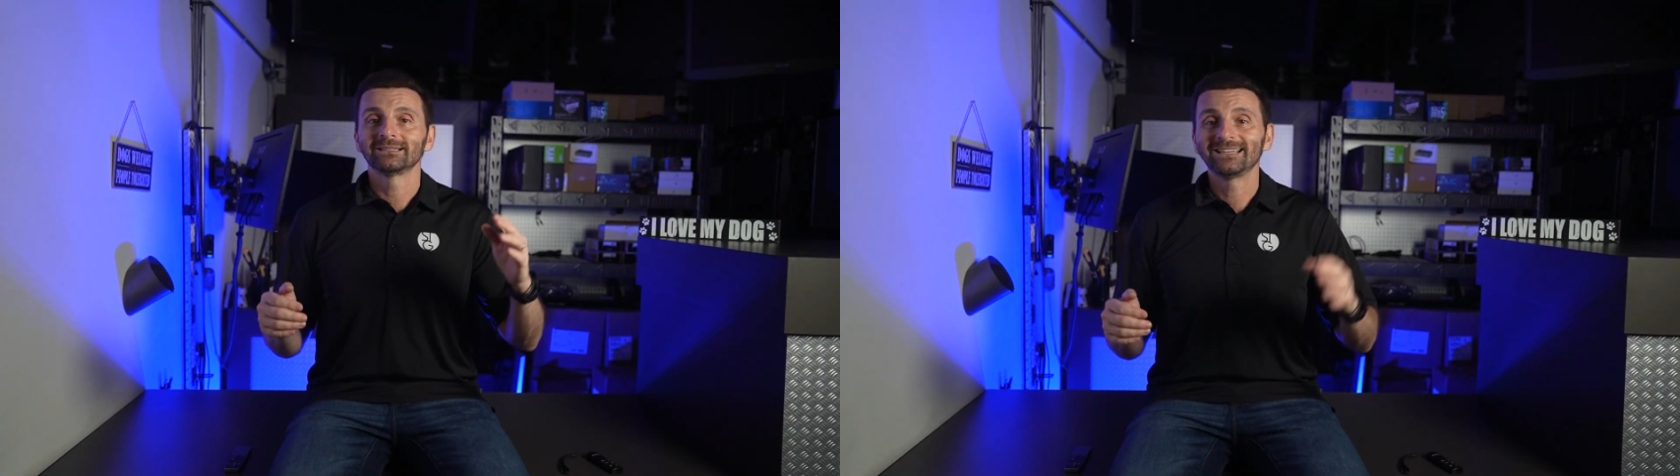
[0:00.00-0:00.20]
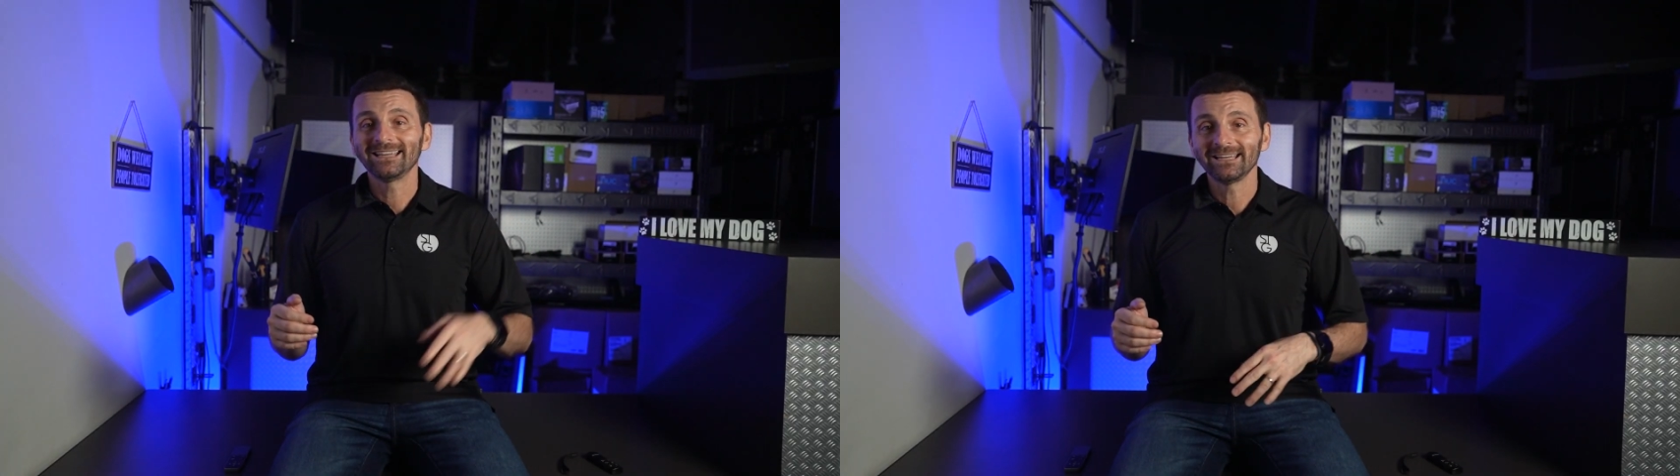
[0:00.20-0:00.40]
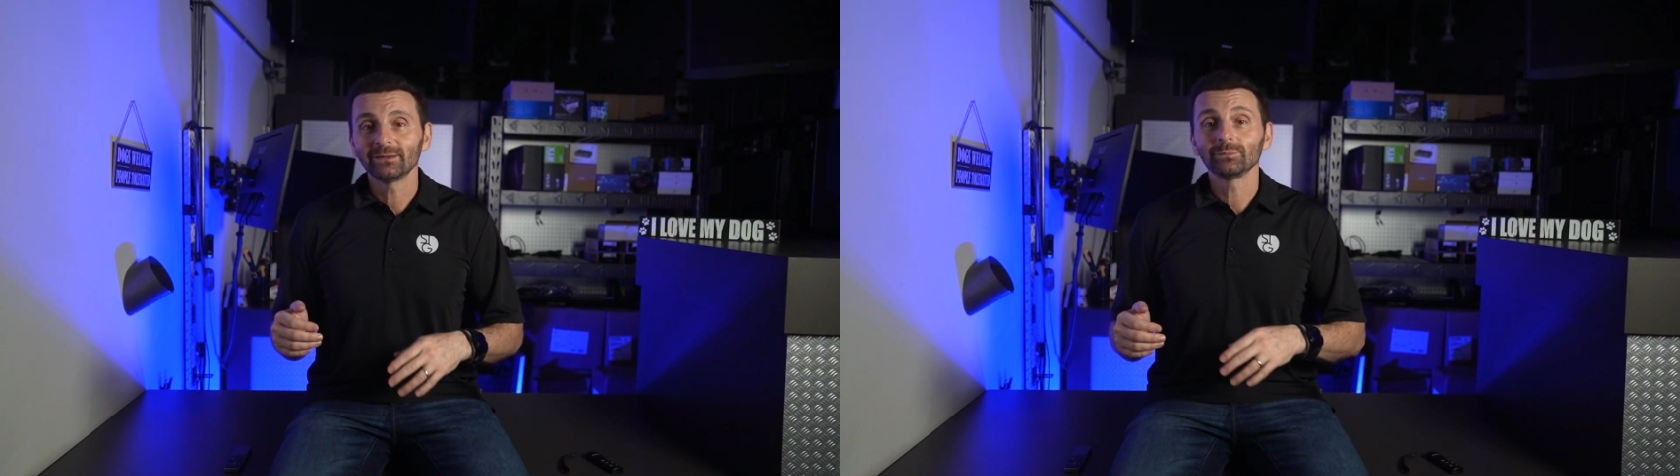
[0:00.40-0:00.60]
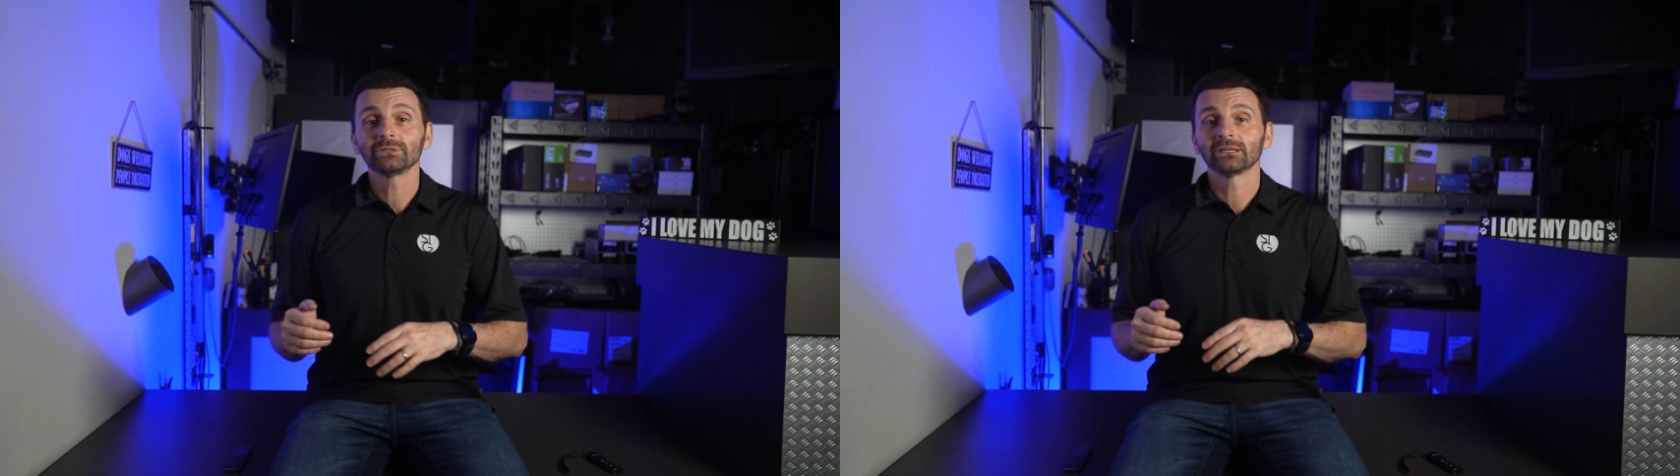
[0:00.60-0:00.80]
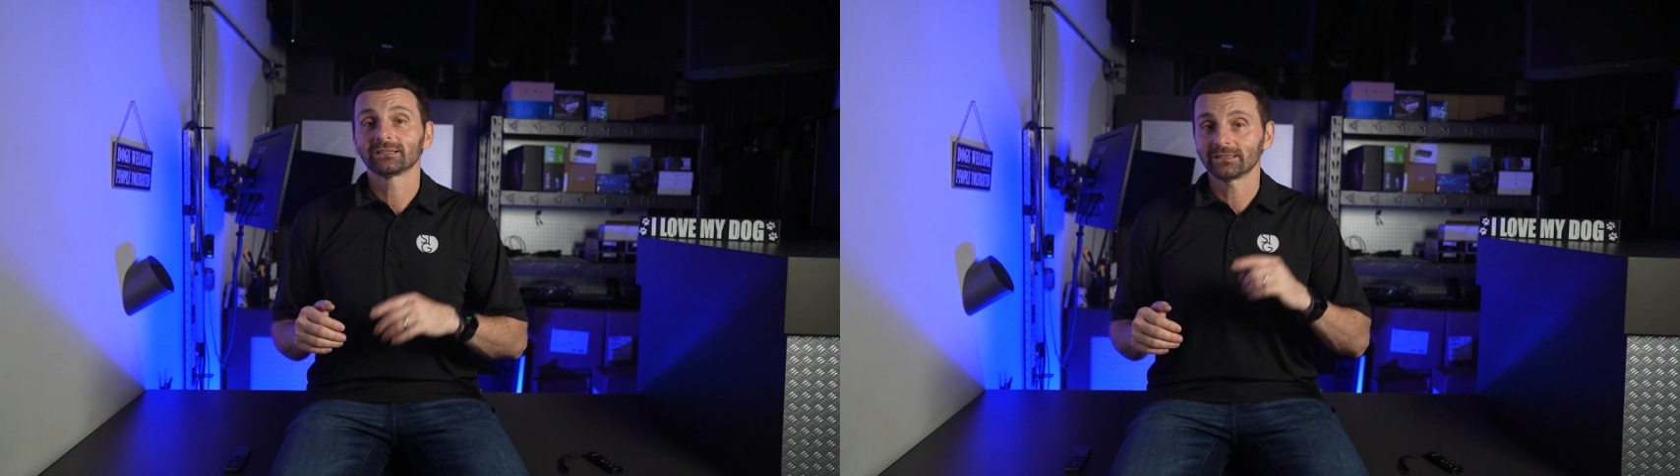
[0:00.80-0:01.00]

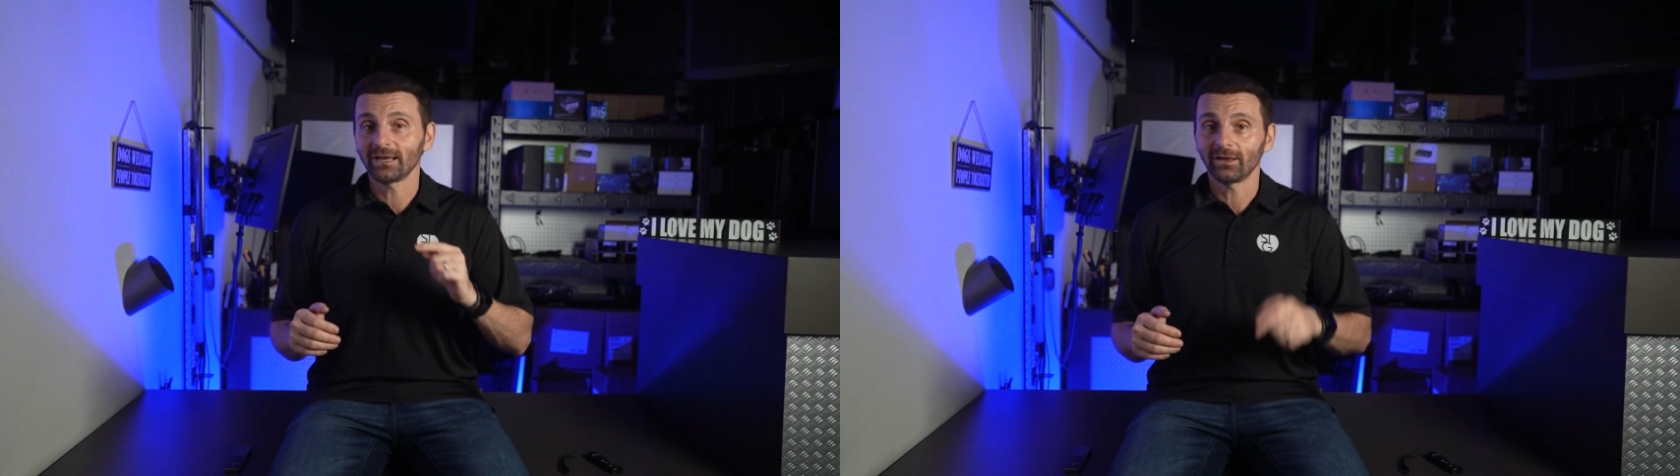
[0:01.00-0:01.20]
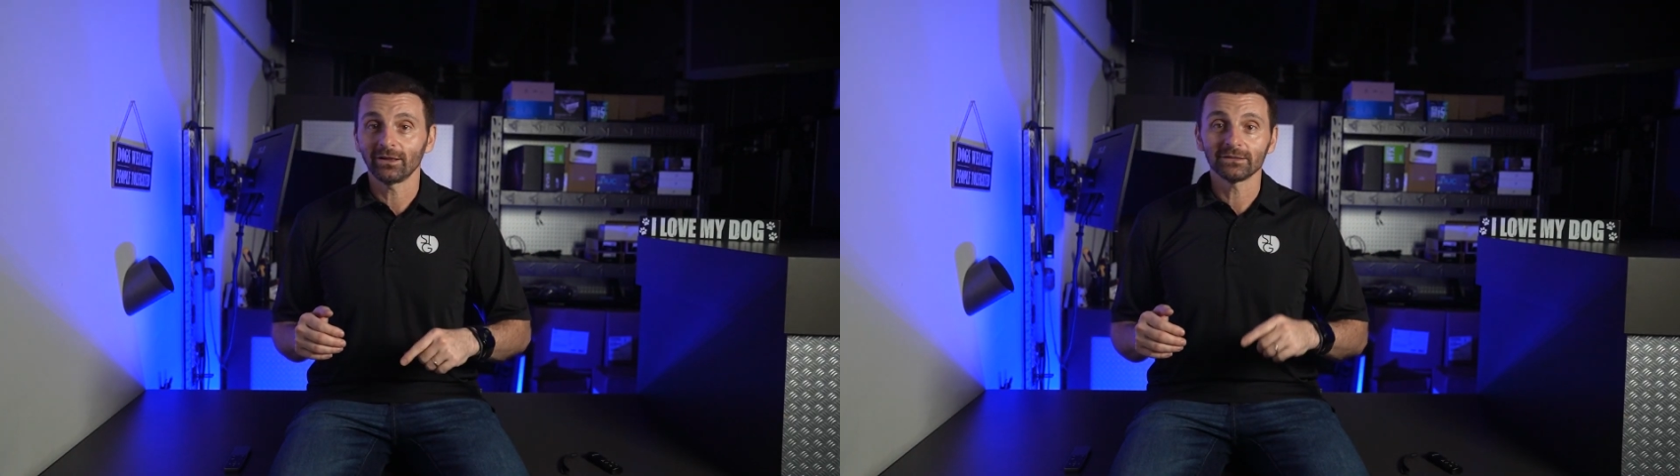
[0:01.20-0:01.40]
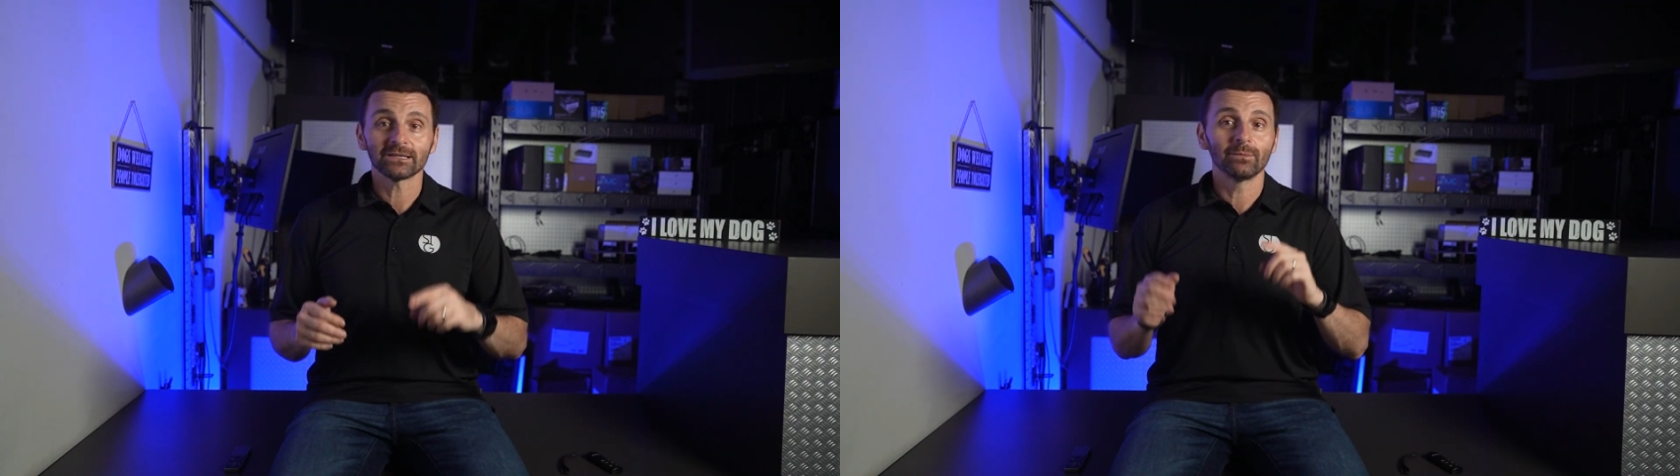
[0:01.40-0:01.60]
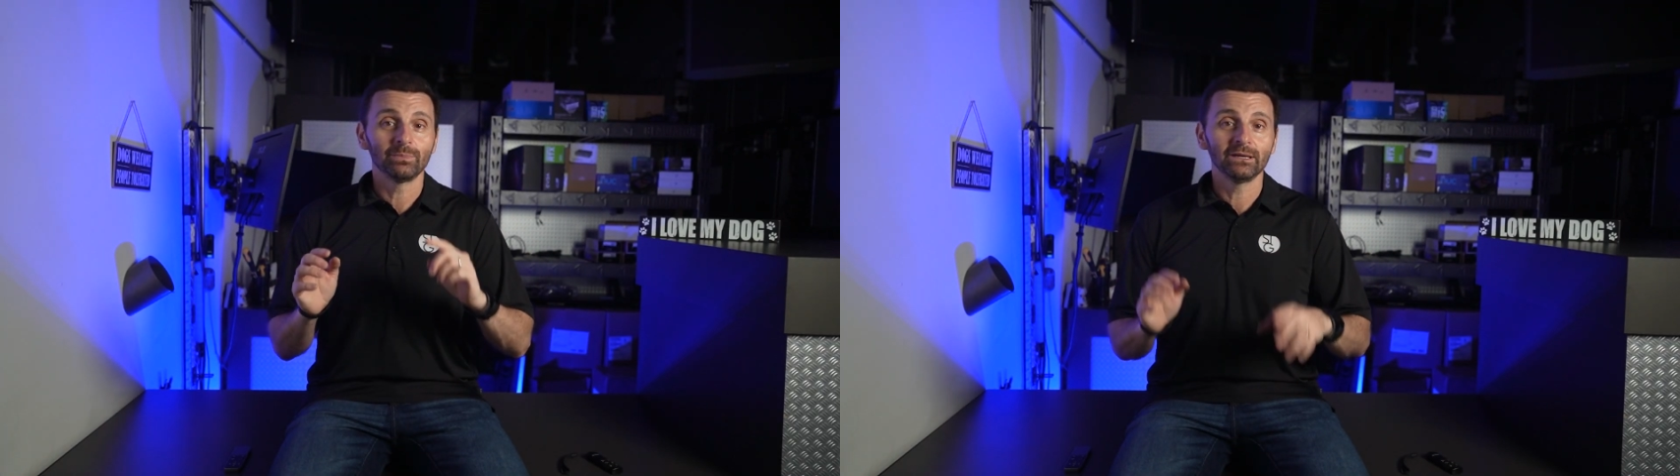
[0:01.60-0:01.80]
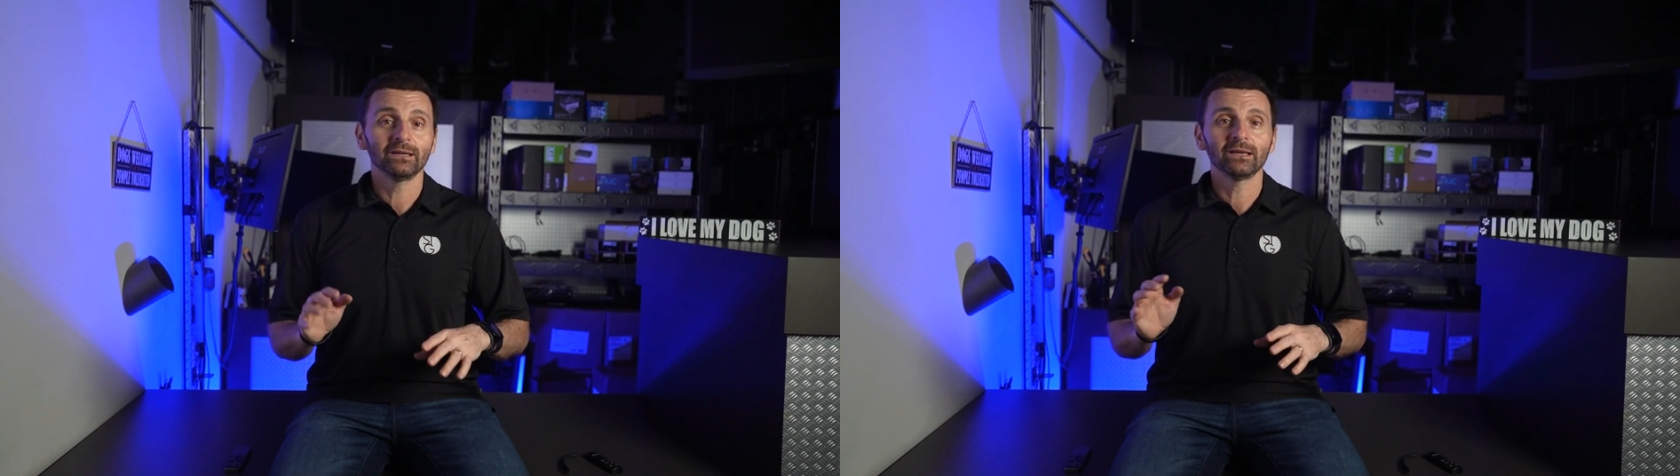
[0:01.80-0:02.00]
Teams excels at
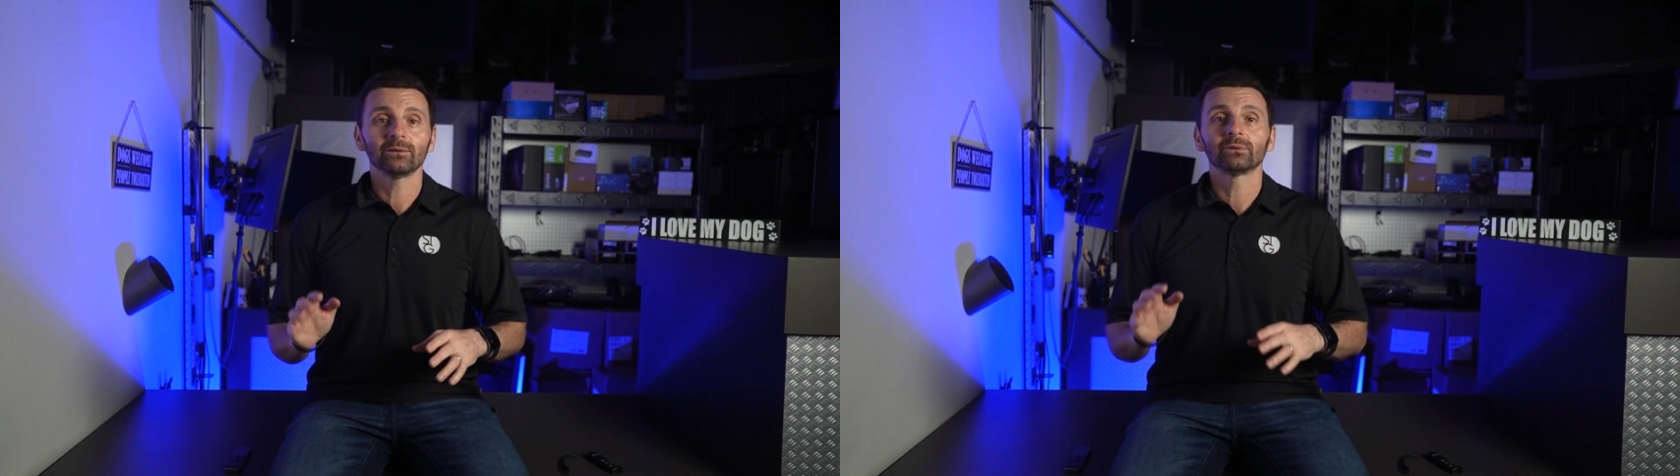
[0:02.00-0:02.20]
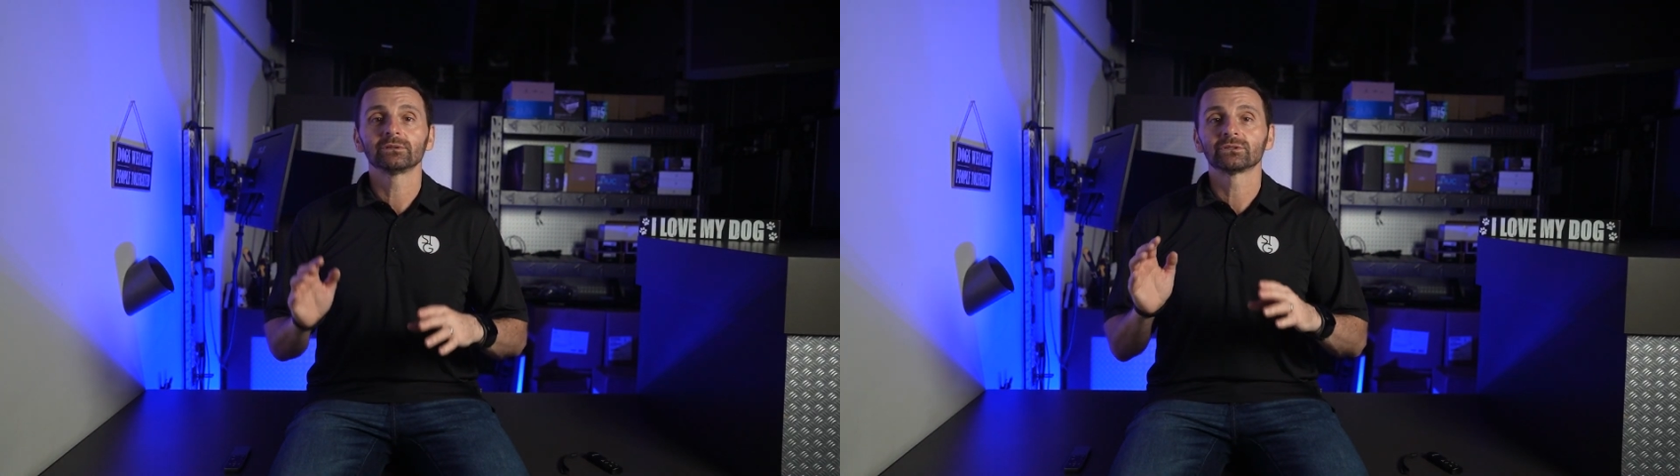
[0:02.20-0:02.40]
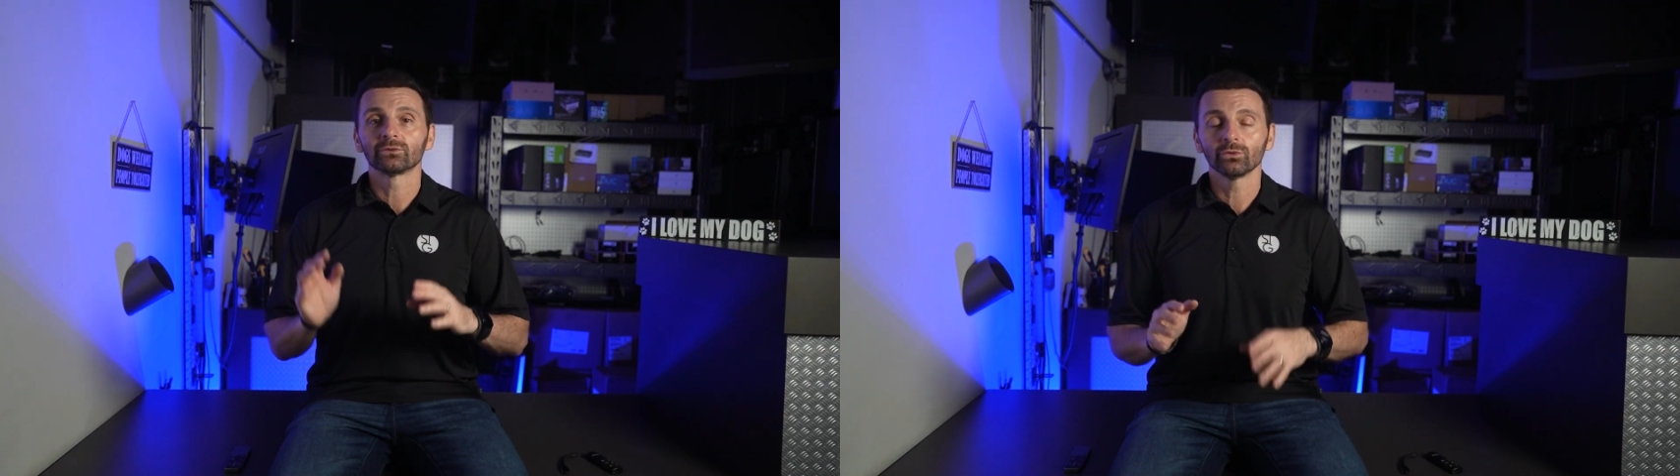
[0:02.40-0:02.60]
being able to